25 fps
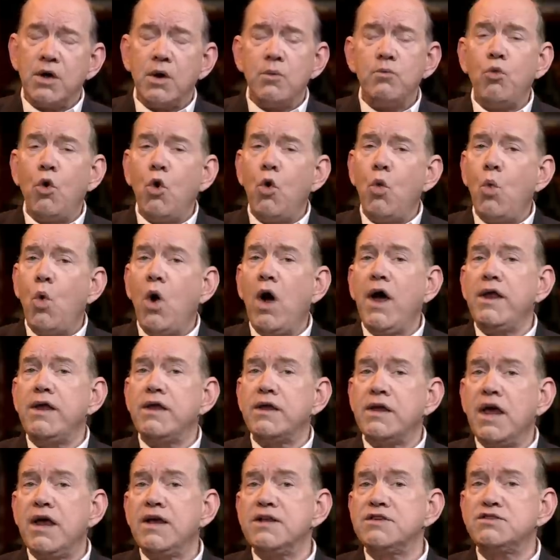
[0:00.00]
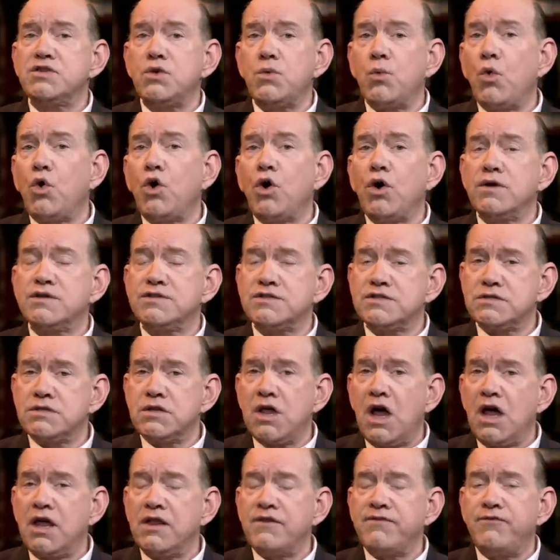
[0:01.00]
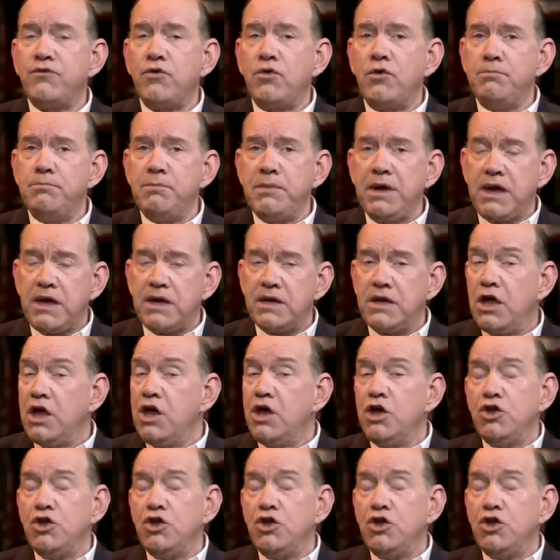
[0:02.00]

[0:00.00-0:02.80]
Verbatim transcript: Well, what does the word slothful mean?